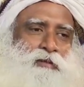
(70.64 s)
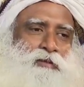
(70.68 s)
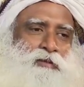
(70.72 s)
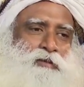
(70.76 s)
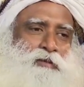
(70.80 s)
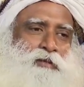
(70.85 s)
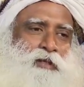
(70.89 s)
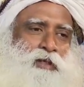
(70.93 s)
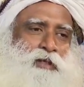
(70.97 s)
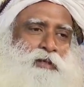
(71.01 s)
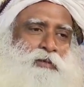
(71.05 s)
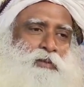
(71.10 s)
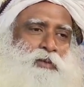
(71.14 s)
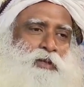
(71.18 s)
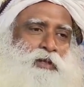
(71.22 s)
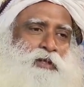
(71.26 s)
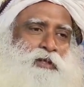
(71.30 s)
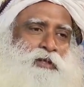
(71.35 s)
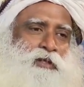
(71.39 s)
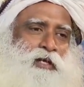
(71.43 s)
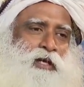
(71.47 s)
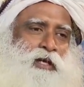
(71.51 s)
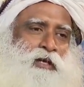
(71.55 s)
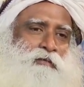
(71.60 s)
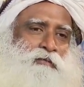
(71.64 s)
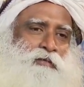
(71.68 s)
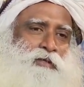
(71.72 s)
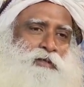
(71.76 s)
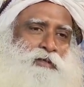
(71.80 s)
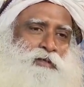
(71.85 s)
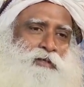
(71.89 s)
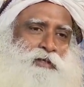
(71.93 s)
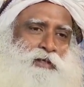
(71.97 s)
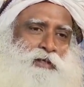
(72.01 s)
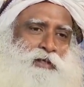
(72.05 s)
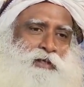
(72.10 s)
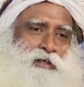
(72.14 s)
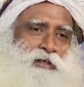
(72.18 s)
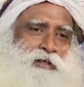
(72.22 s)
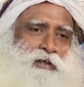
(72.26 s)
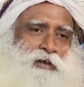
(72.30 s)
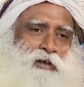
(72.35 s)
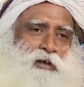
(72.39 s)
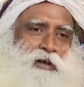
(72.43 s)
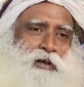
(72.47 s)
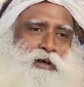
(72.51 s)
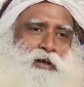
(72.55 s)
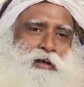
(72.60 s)
Today the word Dhanavantri
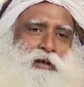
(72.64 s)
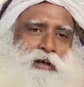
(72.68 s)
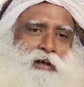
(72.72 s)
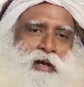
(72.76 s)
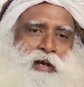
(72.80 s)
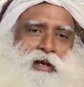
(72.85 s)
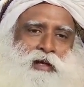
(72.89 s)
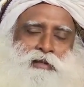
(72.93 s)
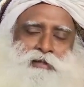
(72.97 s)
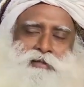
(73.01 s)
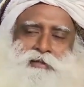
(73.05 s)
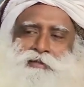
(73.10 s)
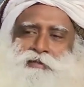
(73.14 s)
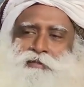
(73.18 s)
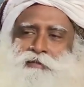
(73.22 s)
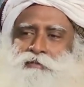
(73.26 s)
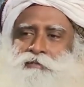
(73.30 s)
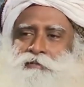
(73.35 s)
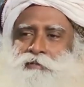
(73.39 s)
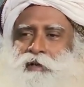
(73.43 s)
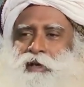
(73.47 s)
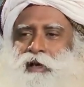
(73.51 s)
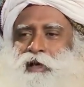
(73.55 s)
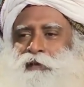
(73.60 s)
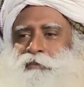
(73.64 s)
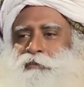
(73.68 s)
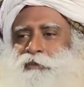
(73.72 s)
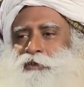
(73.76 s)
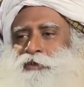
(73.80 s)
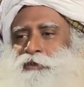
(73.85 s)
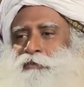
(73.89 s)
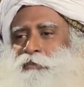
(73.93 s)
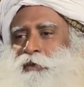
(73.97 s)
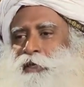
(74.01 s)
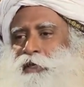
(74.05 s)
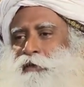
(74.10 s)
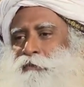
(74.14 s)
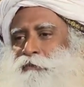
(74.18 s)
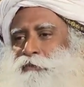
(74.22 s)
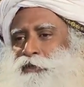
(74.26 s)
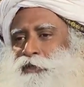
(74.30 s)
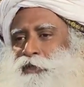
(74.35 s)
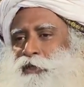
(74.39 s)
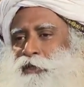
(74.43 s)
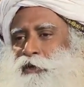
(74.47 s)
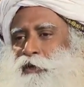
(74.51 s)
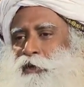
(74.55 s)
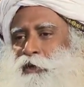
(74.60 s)
has almost become
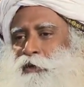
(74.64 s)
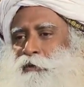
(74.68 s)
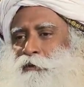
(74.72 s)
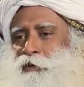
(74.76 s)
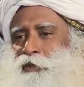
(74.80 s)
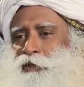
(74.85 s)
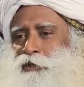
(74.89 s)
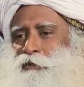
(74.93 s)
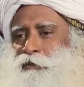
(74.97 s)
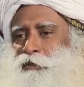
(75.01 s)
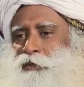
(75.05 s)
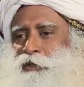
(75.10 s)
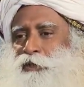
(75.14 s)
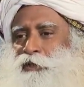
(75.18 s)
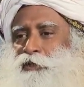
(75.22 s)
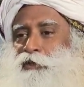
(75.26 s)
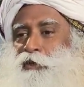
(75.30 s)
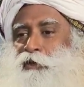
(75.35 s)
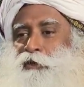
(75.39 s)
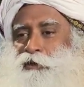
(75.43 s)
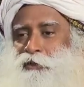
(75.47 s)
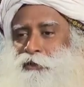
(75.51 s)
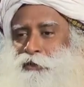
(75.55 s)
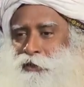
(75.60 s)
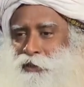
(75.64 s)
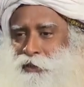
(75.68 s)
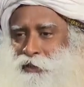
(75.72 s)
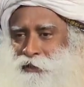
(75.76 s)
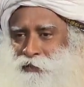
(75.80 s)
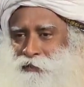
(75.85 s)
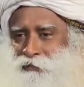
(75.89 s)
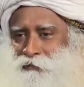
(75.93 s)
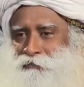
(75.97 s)
synonymous with a doctor.